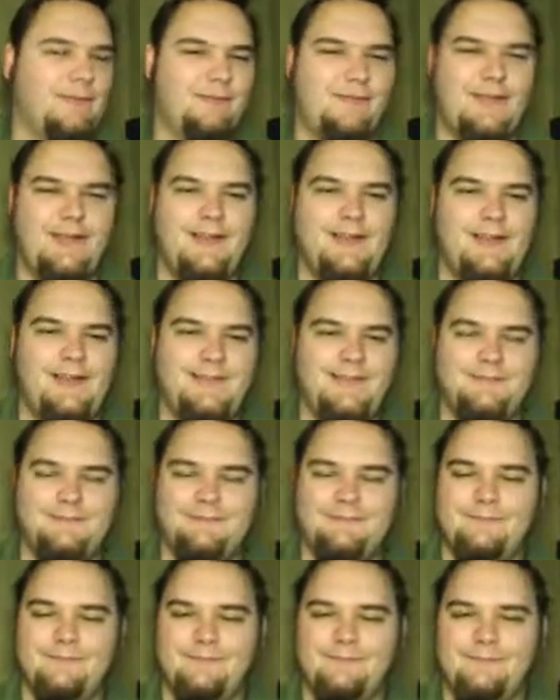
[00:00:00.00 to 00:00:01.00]
Really?
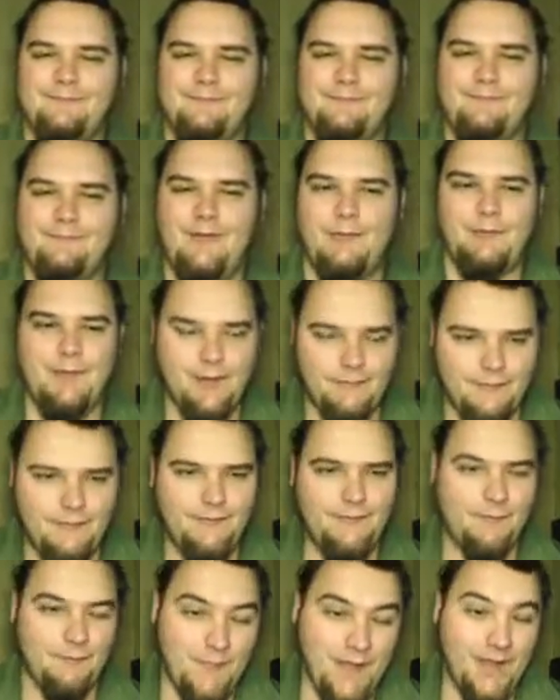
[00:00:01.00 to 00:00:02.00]
You blame the
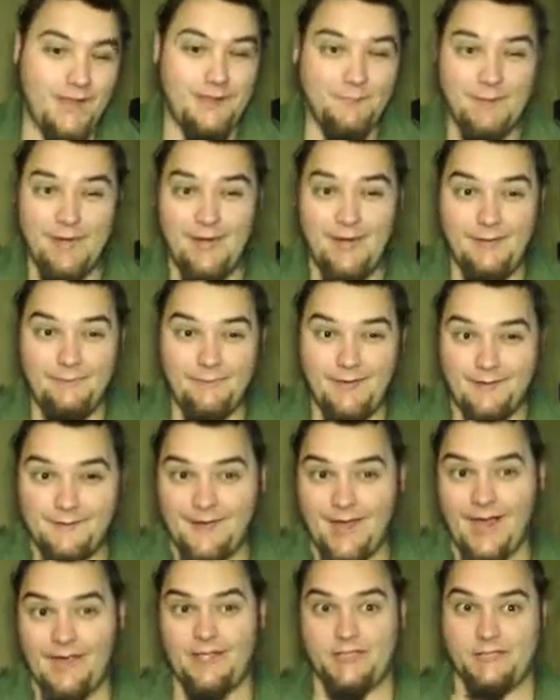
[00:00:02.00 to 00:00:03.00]
dude that made the bomb, not
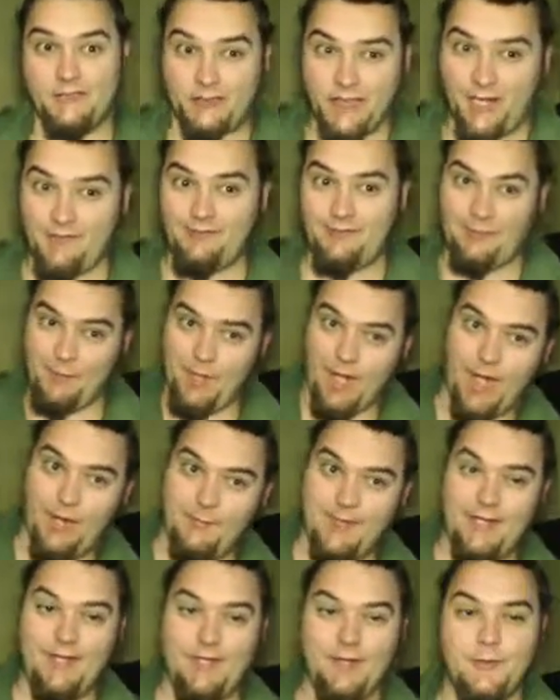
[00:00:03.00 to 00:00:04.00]
the guy that shot the
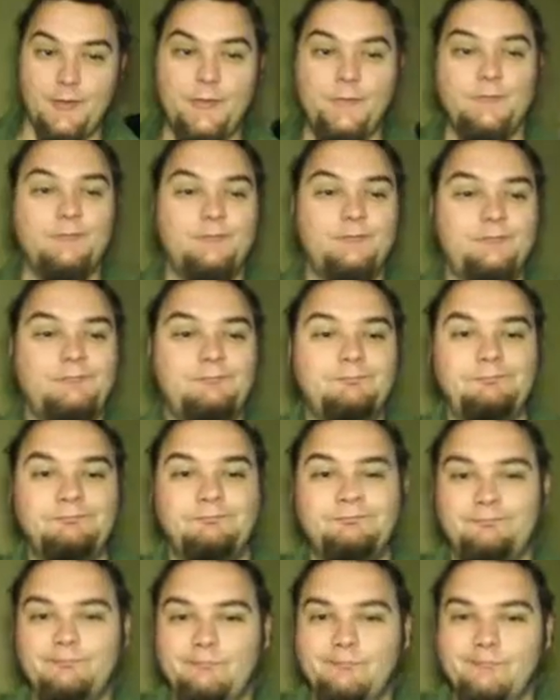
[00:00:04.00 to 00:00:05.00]
bomb at you?
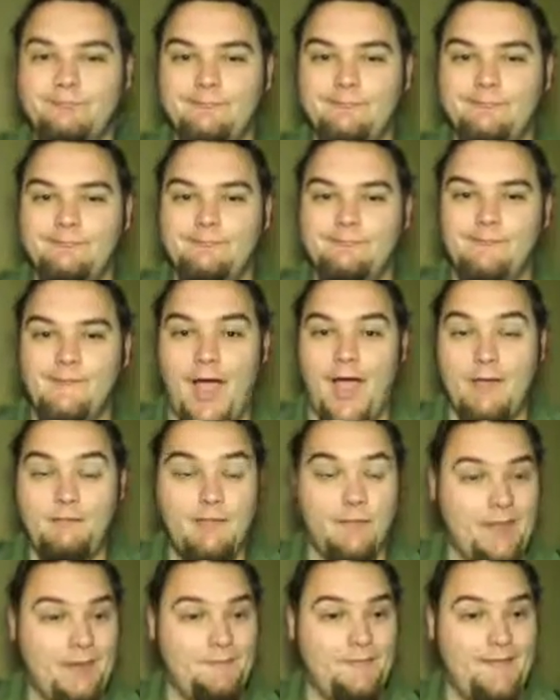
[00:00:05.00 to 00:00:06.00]
I'd
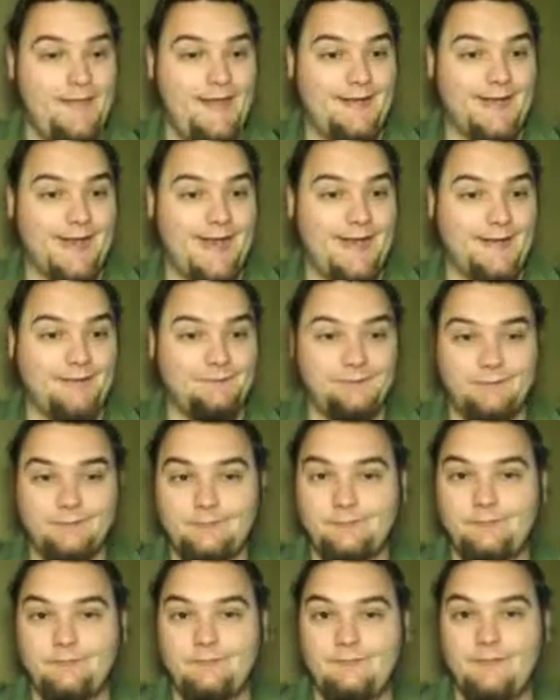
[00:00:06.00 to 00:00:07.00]
be blaming that guy.
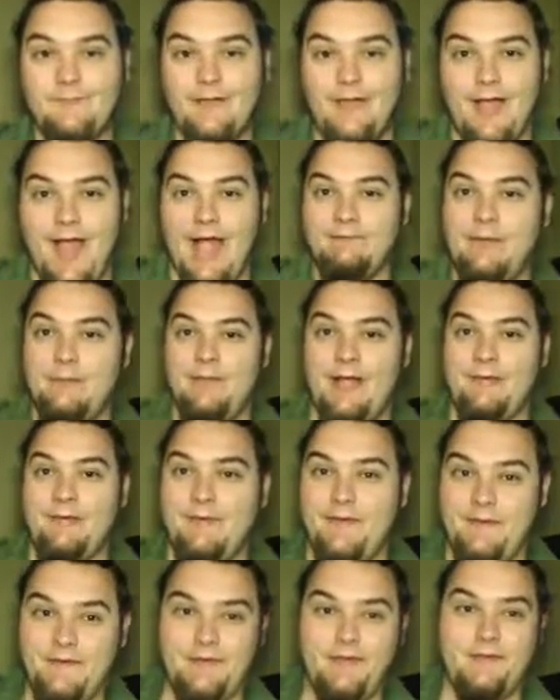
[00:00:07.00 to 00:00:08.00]
I'd be
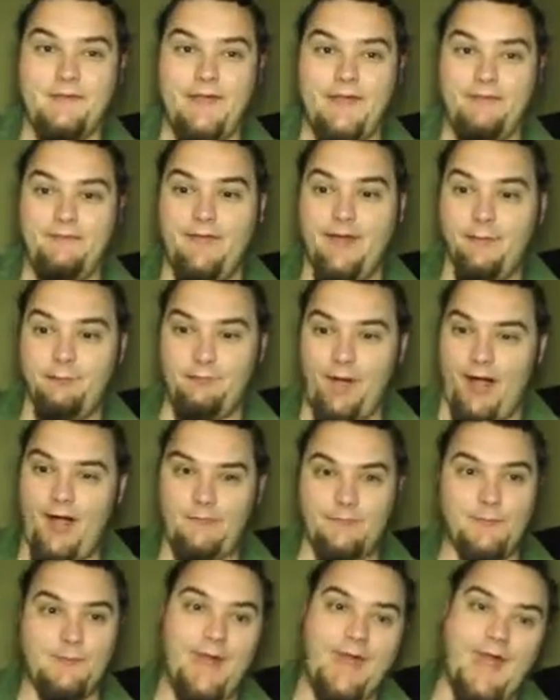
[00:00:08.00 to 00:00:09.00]
blaming the dude that,
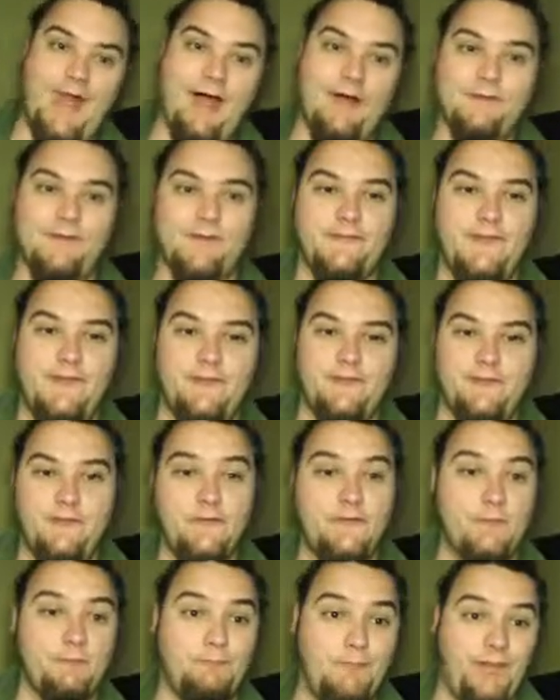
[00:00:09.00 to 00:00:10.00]
bombed my house instead of the
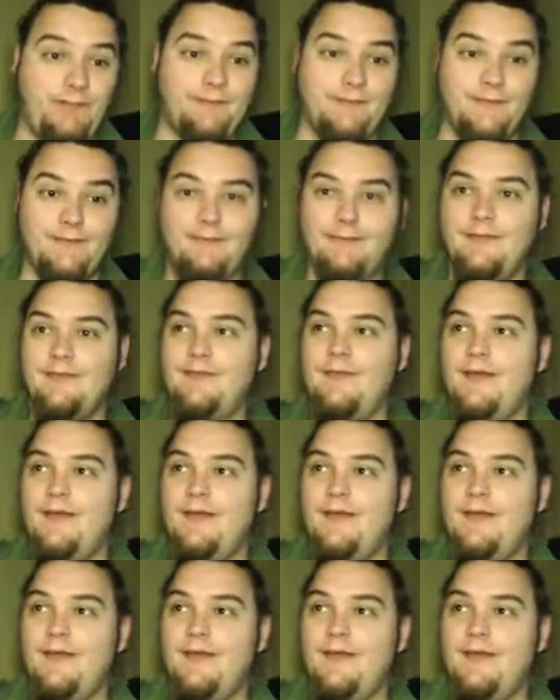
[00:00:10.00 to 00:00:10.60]
dude that built it.